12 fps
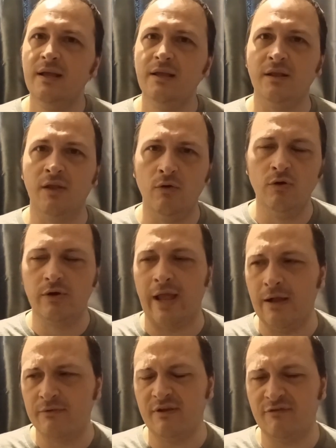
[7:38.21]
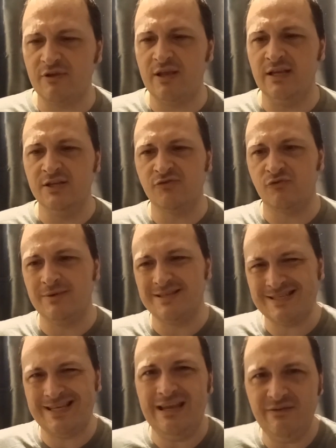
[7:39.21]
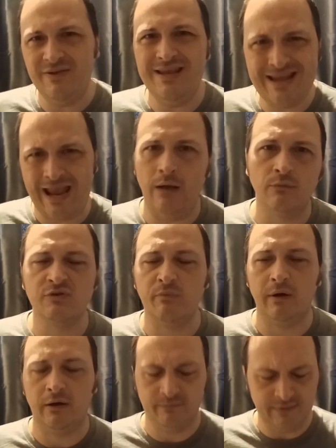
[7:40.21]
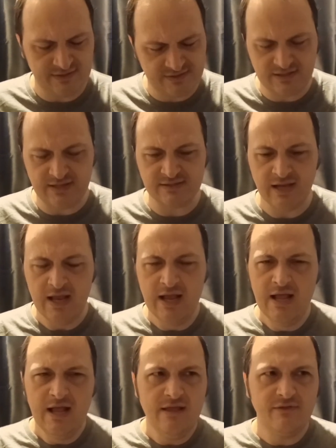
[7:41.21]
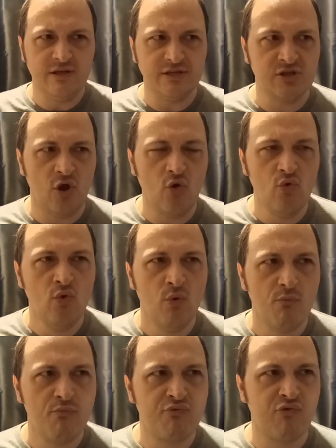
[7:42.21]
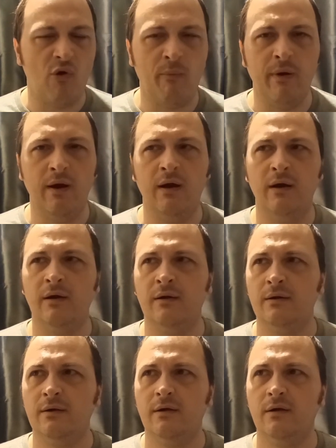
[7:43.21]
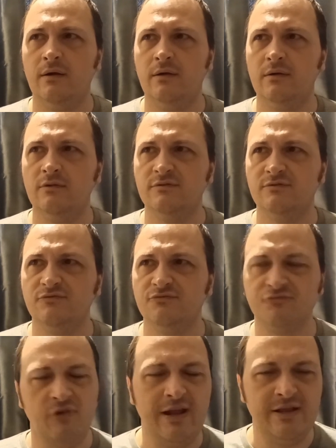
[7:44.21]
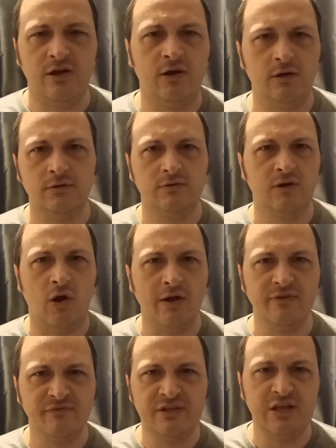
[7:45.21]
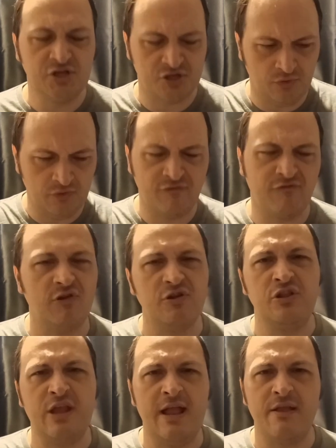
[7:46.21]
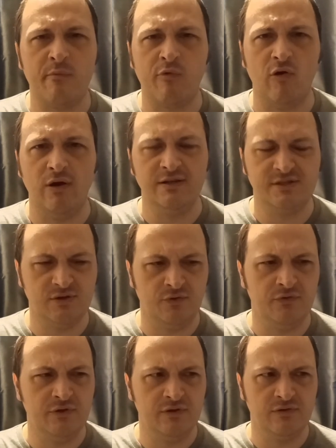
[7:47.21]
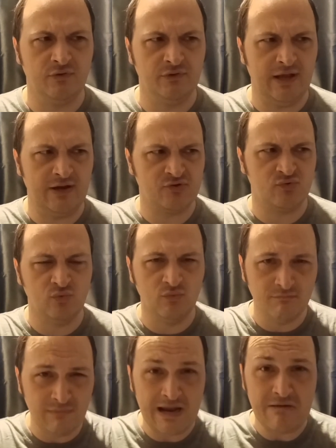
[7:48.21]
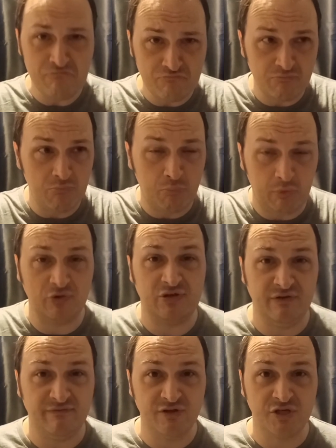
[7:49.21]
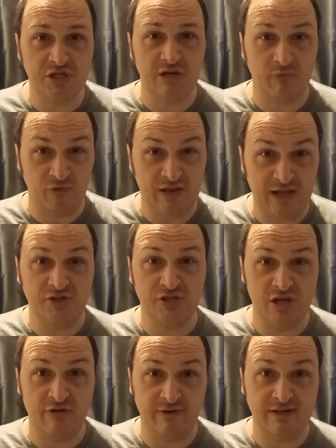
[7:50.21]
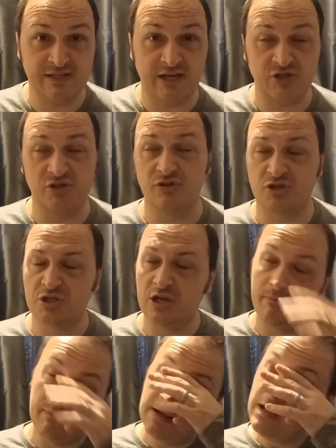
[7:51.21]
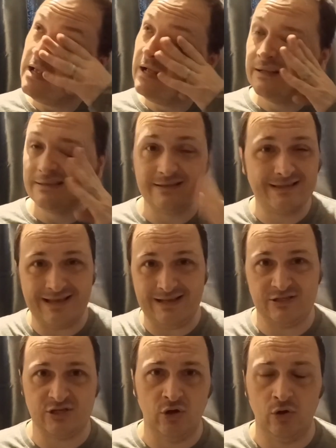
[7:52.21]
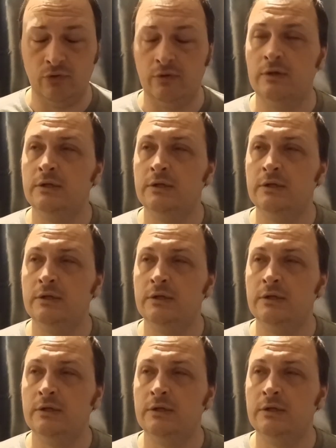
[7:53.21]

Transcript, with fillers: You know, look how different it is from its T V counterpart. There's, there's, there's no proper radar kind of dish on the front of the Enterprise, on the, on the actual main body of the ship, on the engineering section of the ship. That's gone.